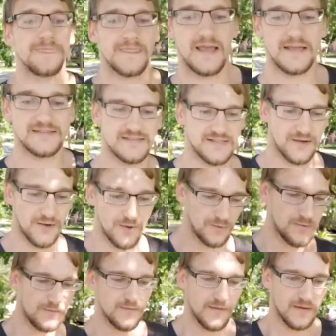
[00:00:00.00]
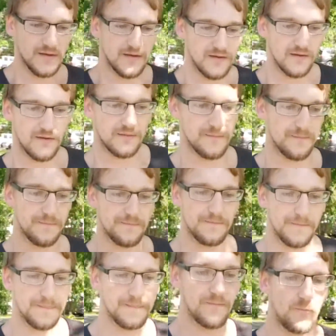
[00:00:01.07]
And so
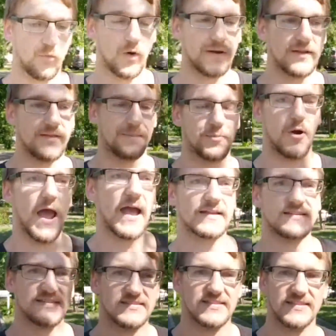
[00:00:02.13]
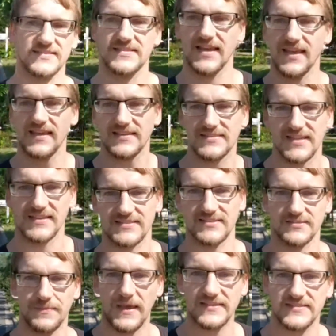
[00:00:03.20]
one of the practices that he says is
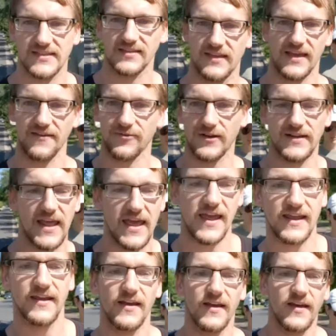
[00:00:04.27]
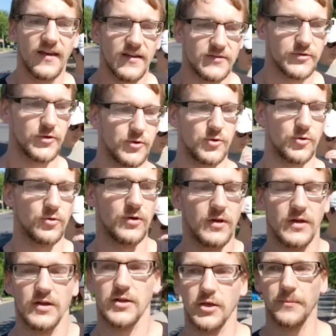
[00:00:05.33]
basically every day to
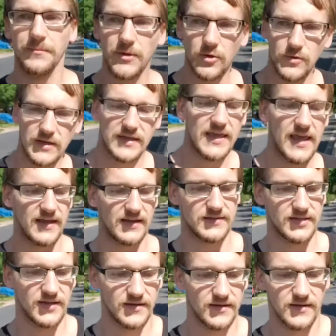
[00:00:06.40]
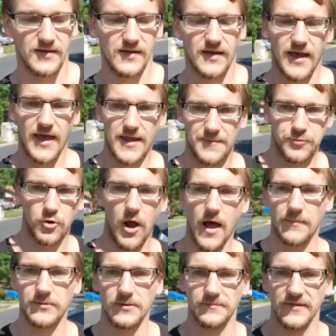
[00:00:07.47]
communicate a
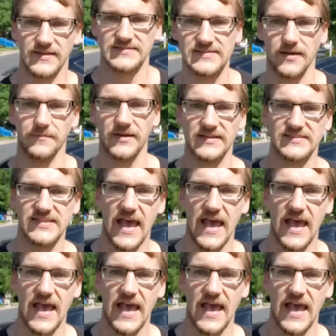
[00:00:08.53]
problem that somebody's